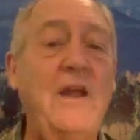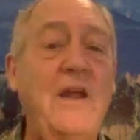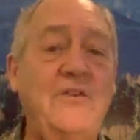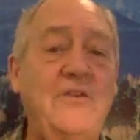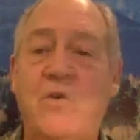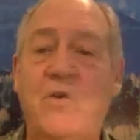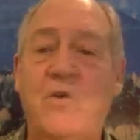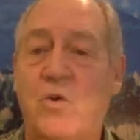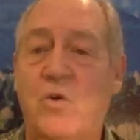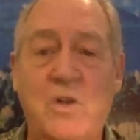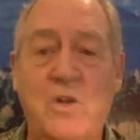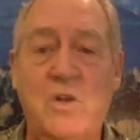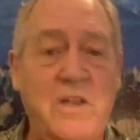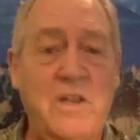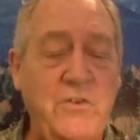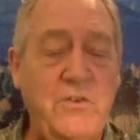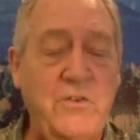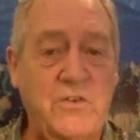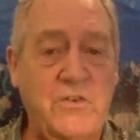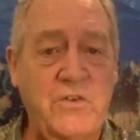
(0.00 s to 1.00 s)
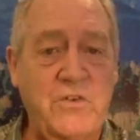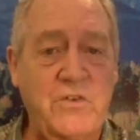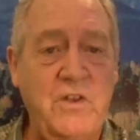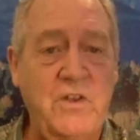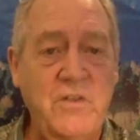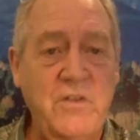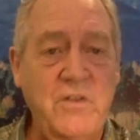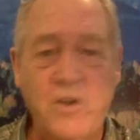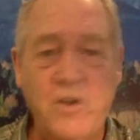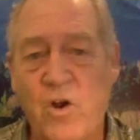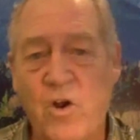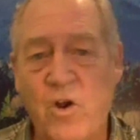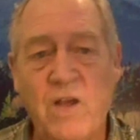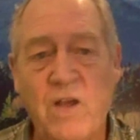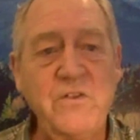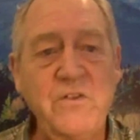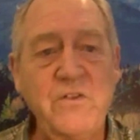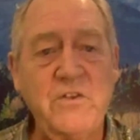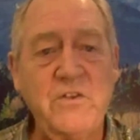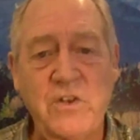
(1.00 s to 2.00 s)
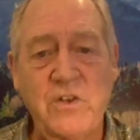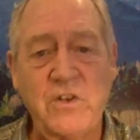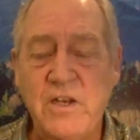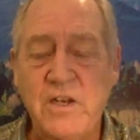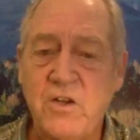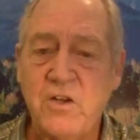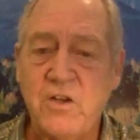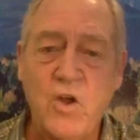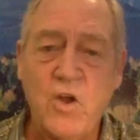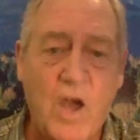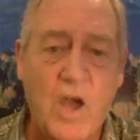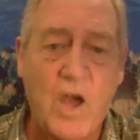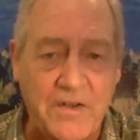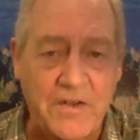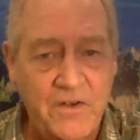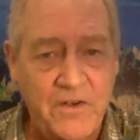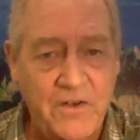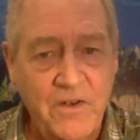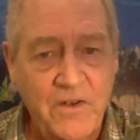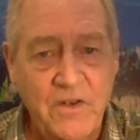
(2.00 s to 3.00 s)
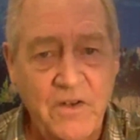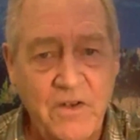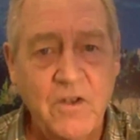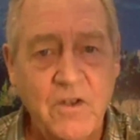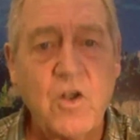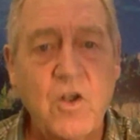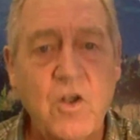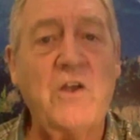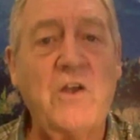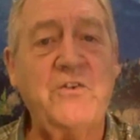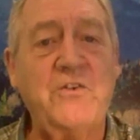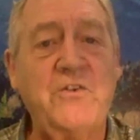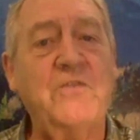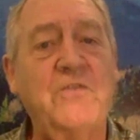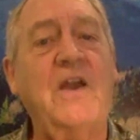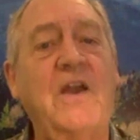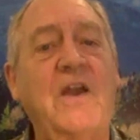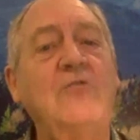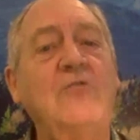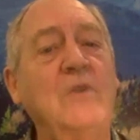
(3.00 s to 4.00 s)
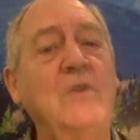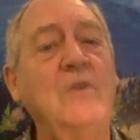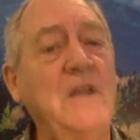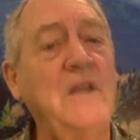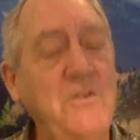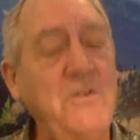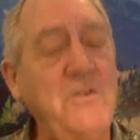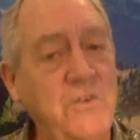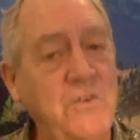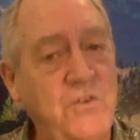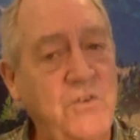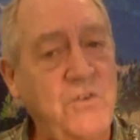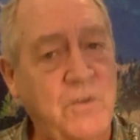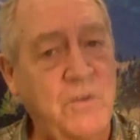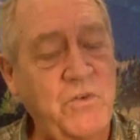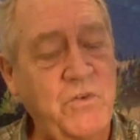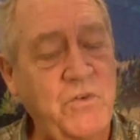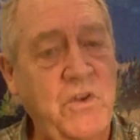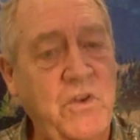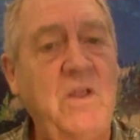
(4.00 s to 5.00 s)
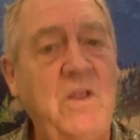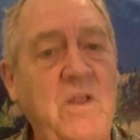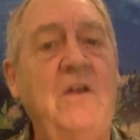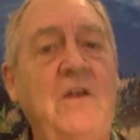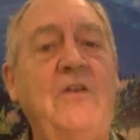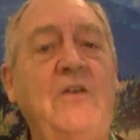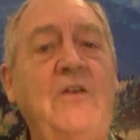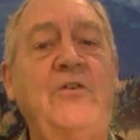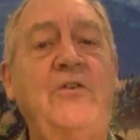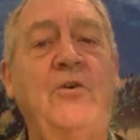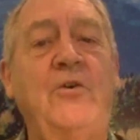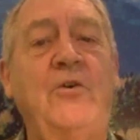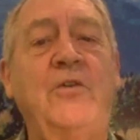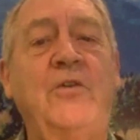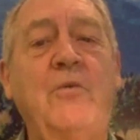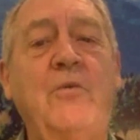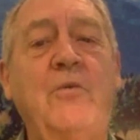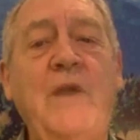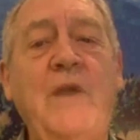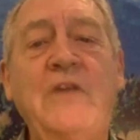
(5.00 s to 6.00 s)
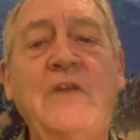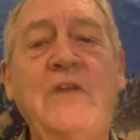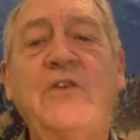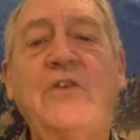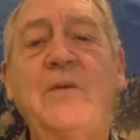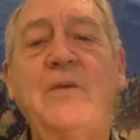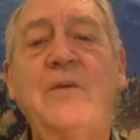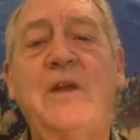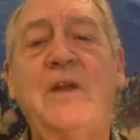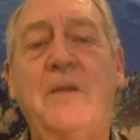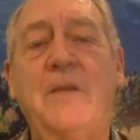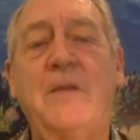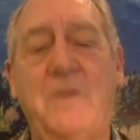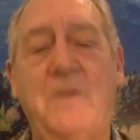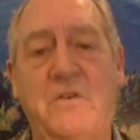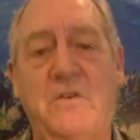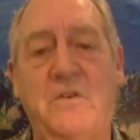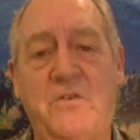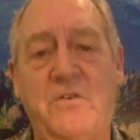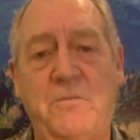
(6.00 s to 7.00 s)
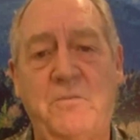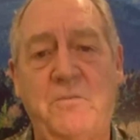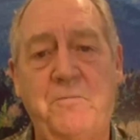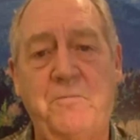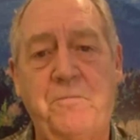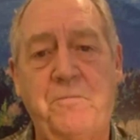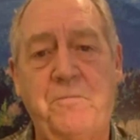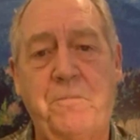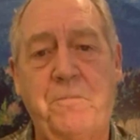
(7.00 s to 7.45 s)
kinds of correlations that are obviously not cause-effect relationships. So the way to sum it up is,